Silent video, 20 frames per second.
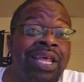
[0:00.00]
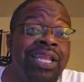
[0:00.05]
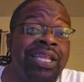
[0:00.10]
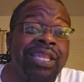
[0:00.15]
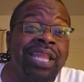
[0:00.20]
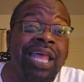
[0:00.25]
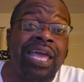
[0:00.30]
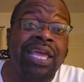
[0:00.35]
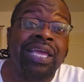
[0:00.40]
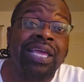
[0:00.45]

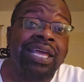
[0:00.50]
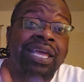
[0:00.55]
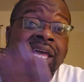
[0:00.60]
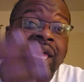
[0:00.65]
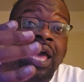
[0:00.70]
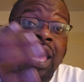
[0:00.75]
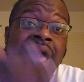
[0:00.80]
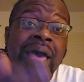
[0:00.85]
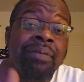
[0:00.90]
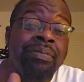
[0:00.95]
Like,
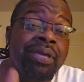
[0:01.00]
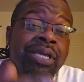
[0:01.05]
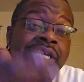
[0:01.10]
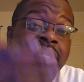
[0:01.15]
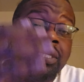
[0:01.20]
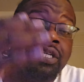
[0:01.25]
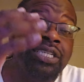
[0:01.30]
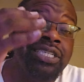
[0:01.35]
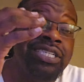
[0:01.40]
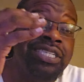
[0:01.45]
comment,
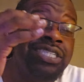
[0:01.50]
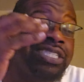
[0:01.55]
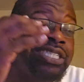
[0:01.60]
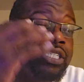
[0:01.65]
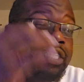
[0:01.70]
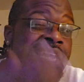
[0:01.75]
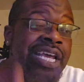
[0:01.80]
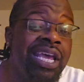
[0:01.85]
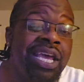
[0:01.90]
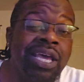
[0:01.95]

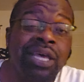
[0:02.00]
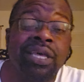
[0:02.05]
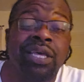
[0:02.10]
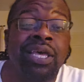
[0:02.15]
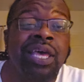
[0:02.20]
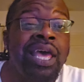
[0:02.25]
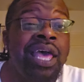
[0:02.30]
share.